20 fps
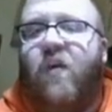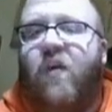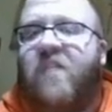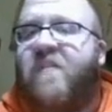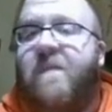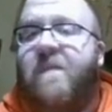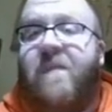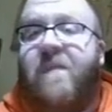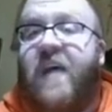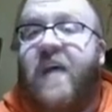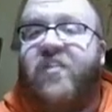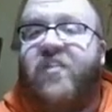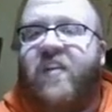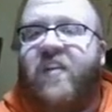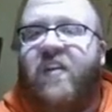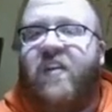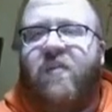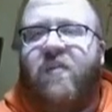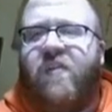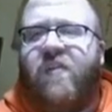It wasn't
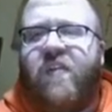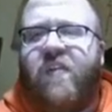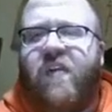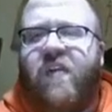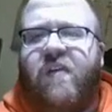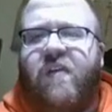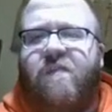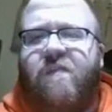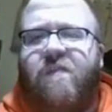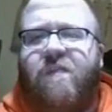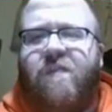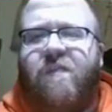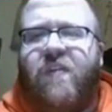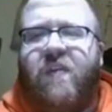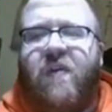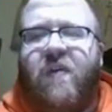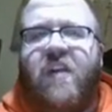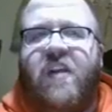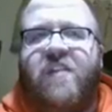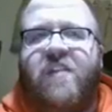Pesci; it was
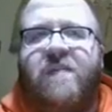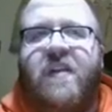someone else.